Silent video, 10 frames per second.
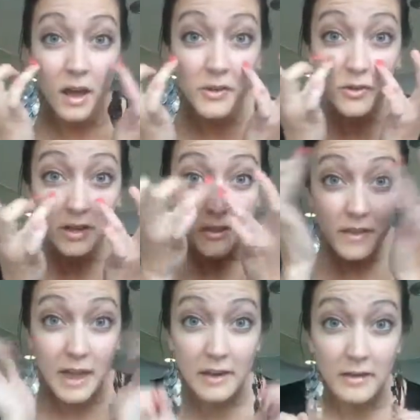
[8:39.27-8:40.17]
underneath
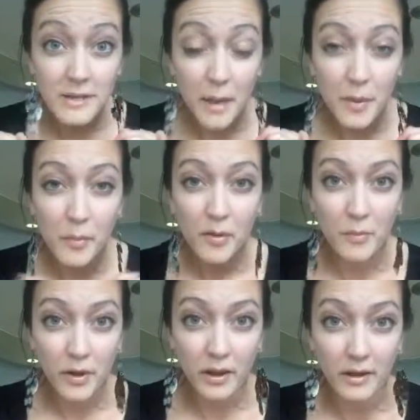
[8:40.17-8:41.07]
and on top, both
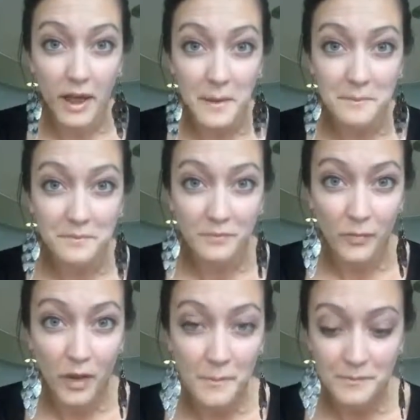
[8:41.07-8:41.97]
morning and night,
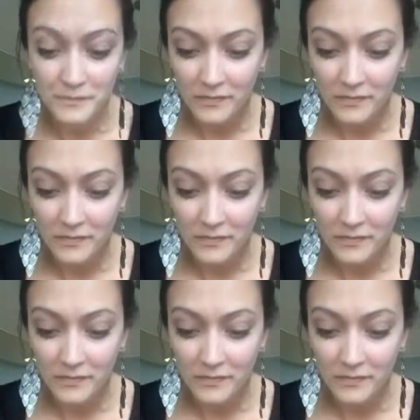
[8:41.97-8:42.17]
okay?